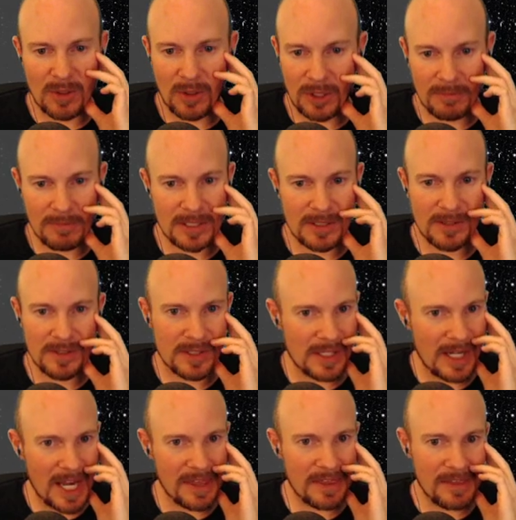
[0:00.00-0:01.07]
only missiles.
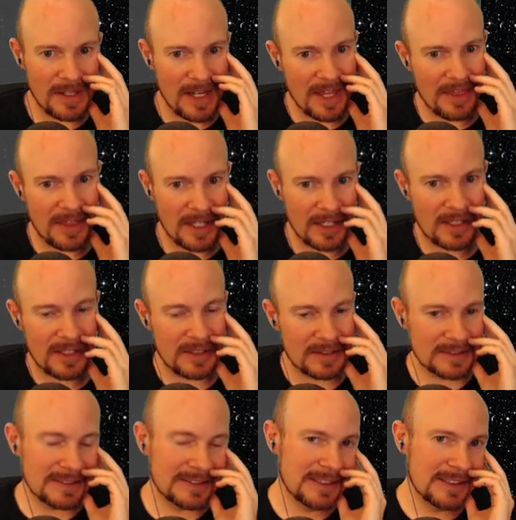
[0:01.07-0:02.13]
I I think
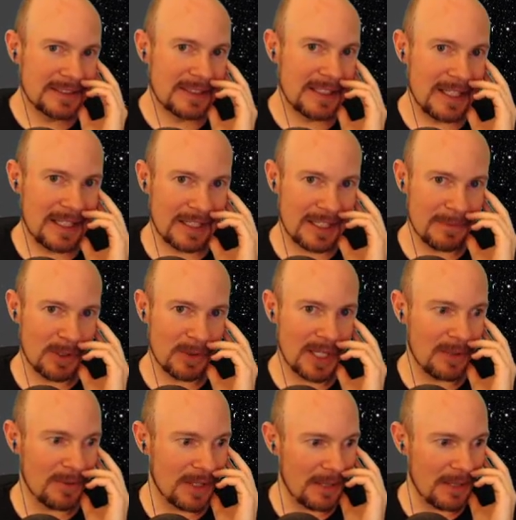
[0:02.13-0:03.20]
I think I'm
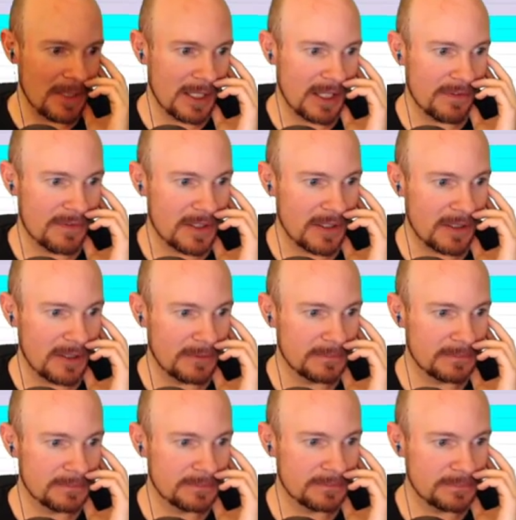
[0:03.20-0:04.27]
okay with being F tier.
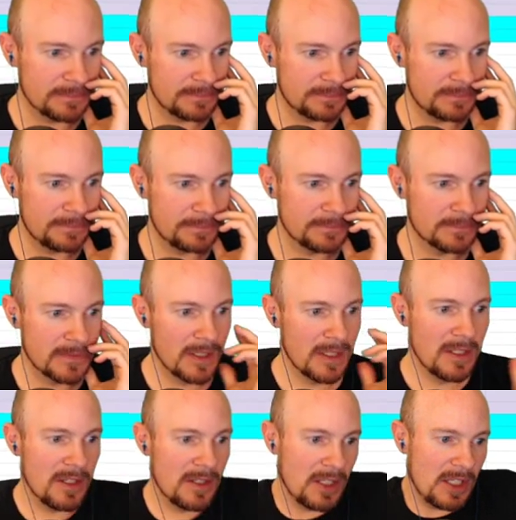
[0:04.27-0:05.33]
I
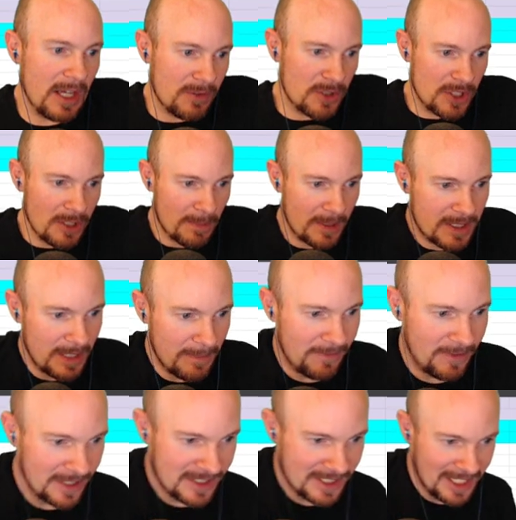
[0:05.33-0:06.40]
think every ship except
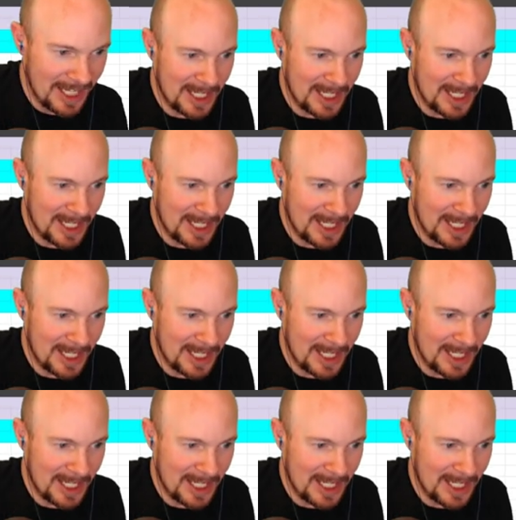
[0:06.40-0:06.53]
Fed C